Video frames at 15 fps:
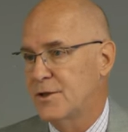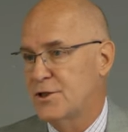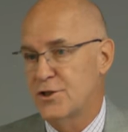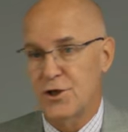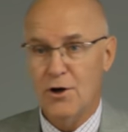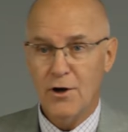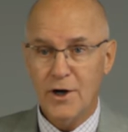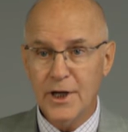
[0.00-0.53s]

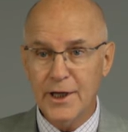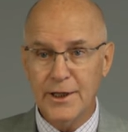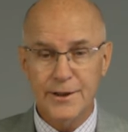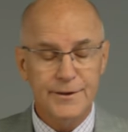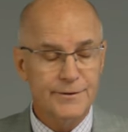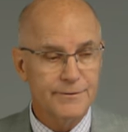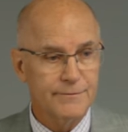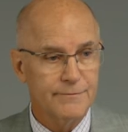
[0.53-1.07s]
Sorry,
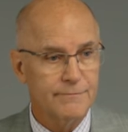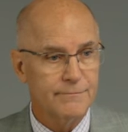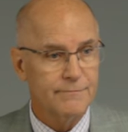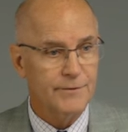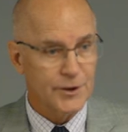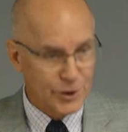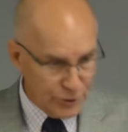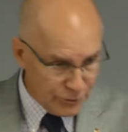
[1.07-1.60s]

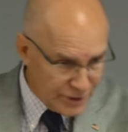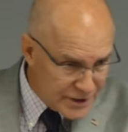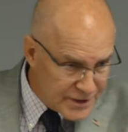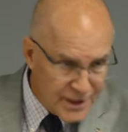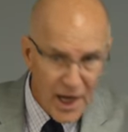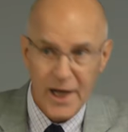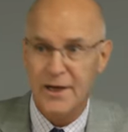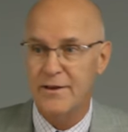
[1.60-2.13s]
you
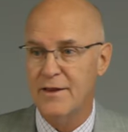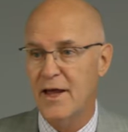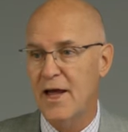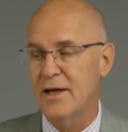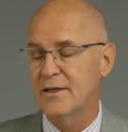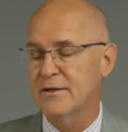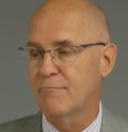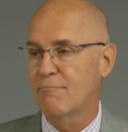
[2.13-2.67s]
decided
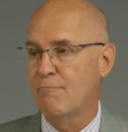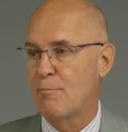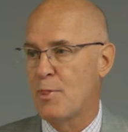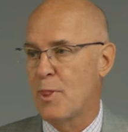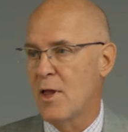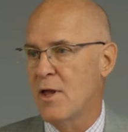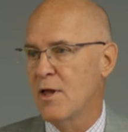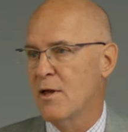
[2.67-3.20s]
that.
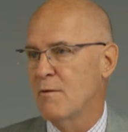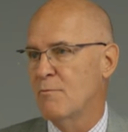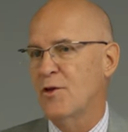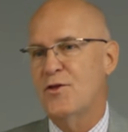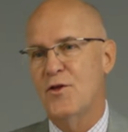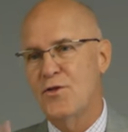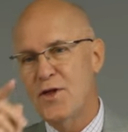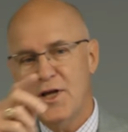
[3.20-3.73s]

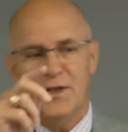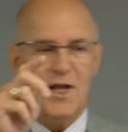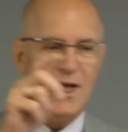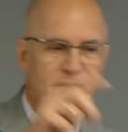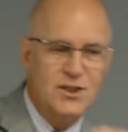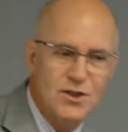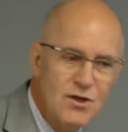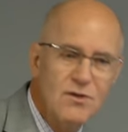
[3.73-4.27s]
But the thing
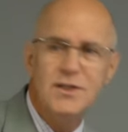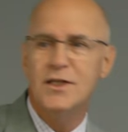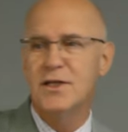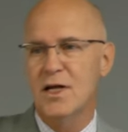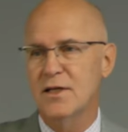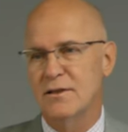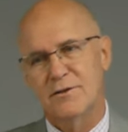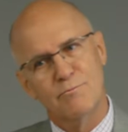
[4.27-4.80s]
that Susie
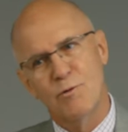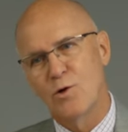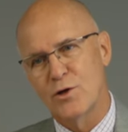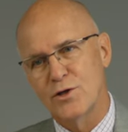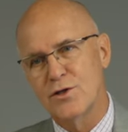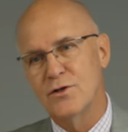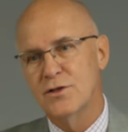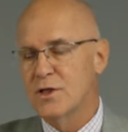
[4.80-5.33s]
does,
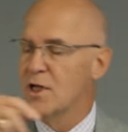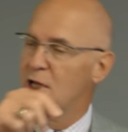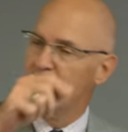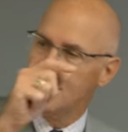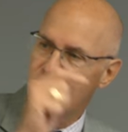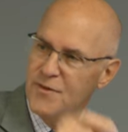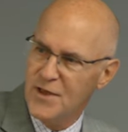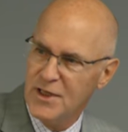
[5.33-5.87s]
poor Susie,
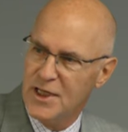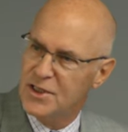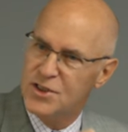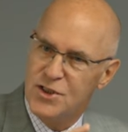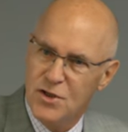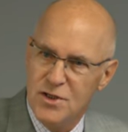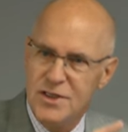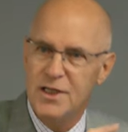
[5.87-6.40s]
the thing that
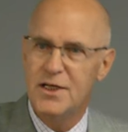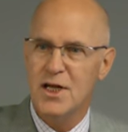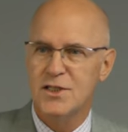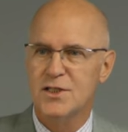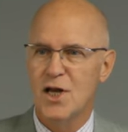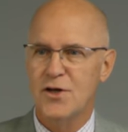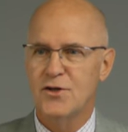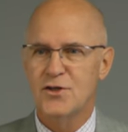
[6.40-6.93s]
Susie
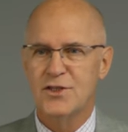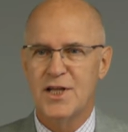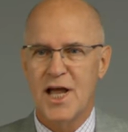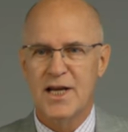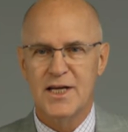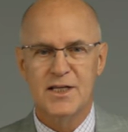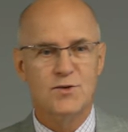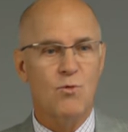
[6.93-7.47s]
doesn't
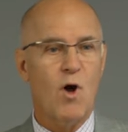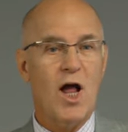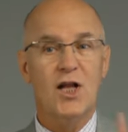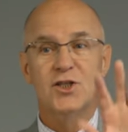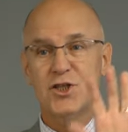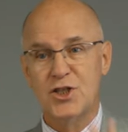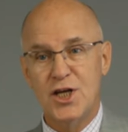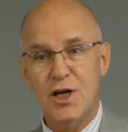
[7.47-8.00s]
understand is
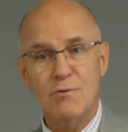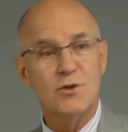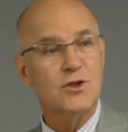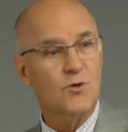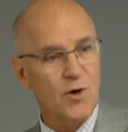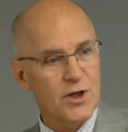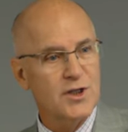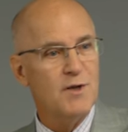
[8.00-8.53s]
while she
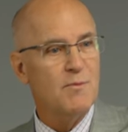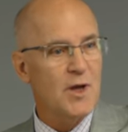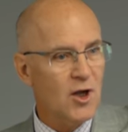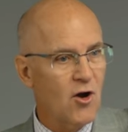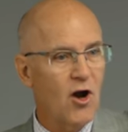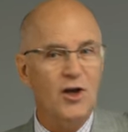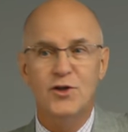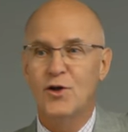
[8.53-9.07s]
was going to be
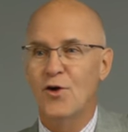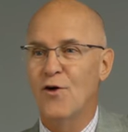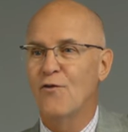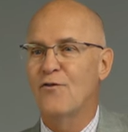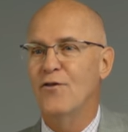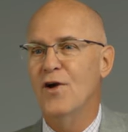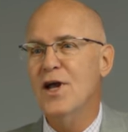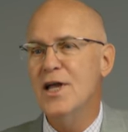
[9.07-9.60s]
gone to
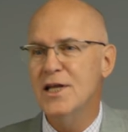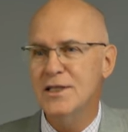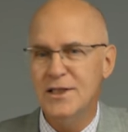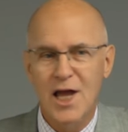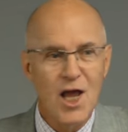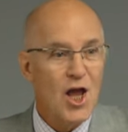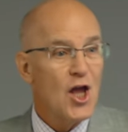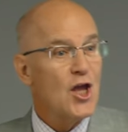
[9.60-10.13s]
her
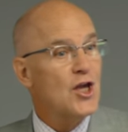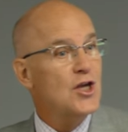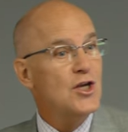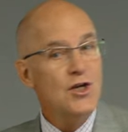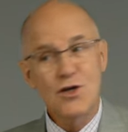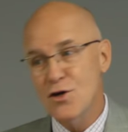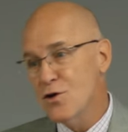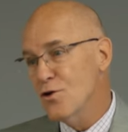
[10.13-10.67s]
friend,
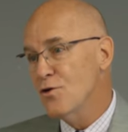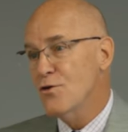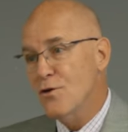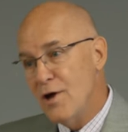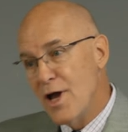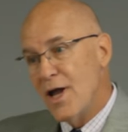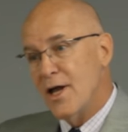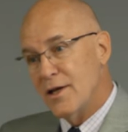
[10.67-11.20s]

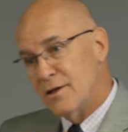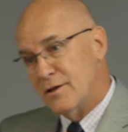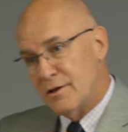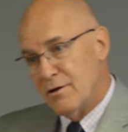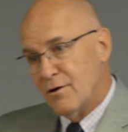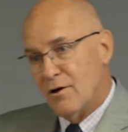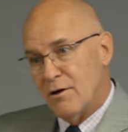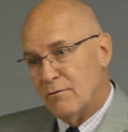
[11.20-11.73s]
you and
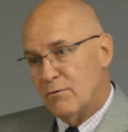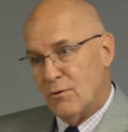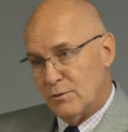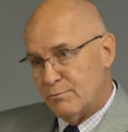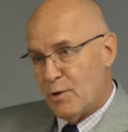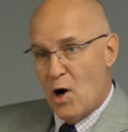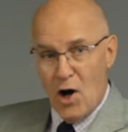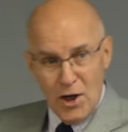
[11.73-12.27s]

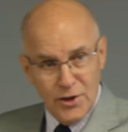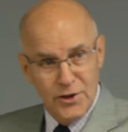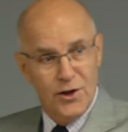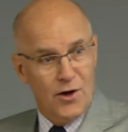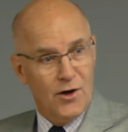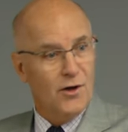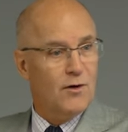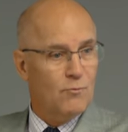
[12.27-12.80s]
your
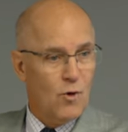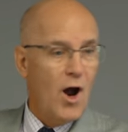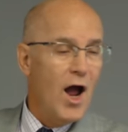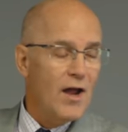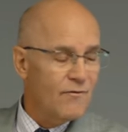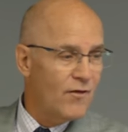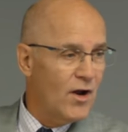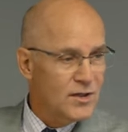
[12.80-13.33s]
partner,
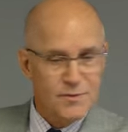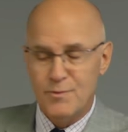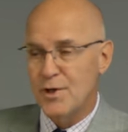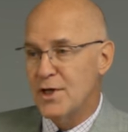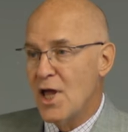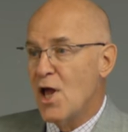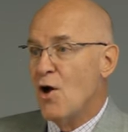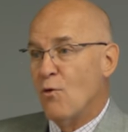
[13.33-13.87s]
wife,
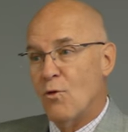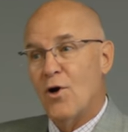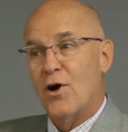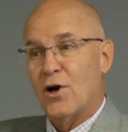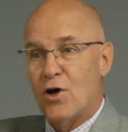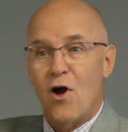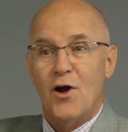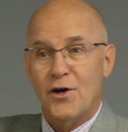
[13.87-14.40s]
husband,
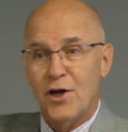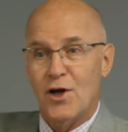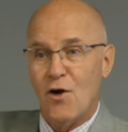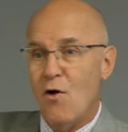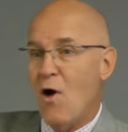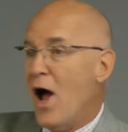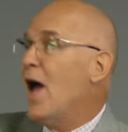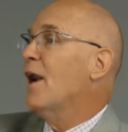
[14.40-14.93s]
were going to
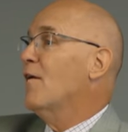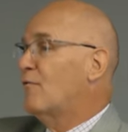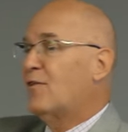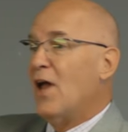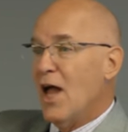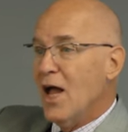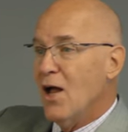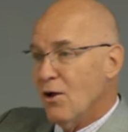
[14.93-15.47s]
go out of
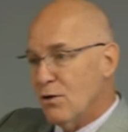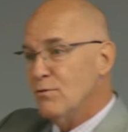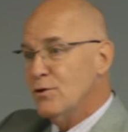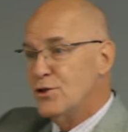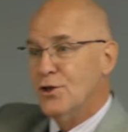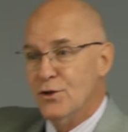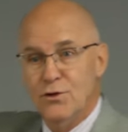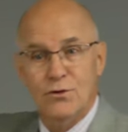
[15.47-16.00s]

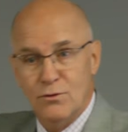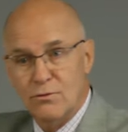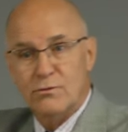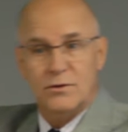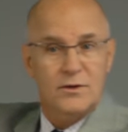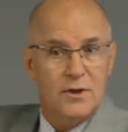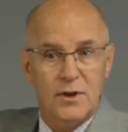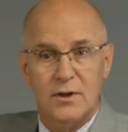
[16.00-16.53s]
town
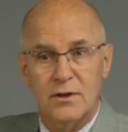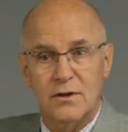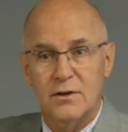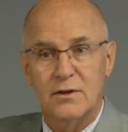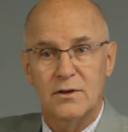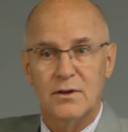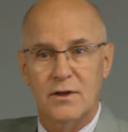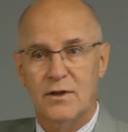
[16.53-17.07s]
to,
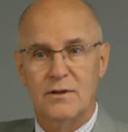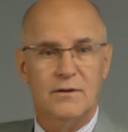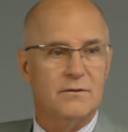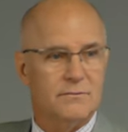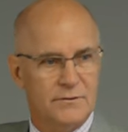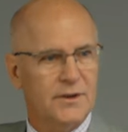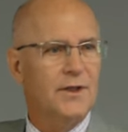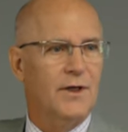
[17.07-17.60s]

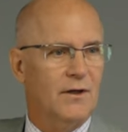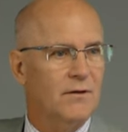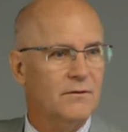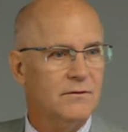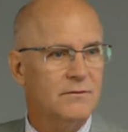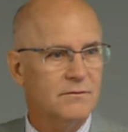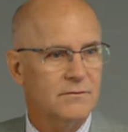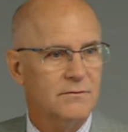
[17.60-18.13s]
you know,
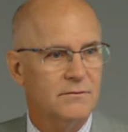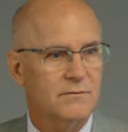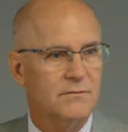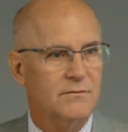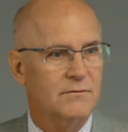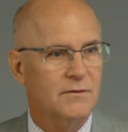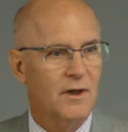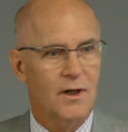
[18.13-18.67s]

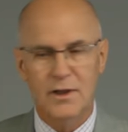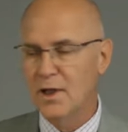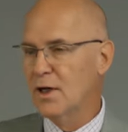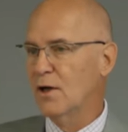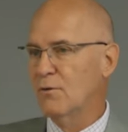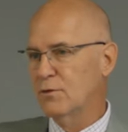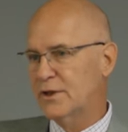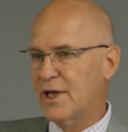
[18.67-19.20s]
a
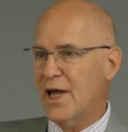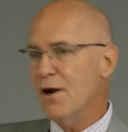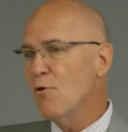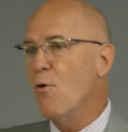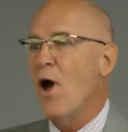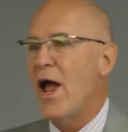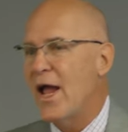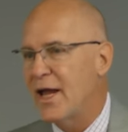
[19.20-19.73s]
little
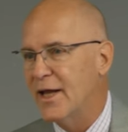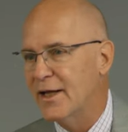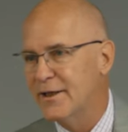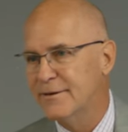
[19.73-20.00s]
getaway.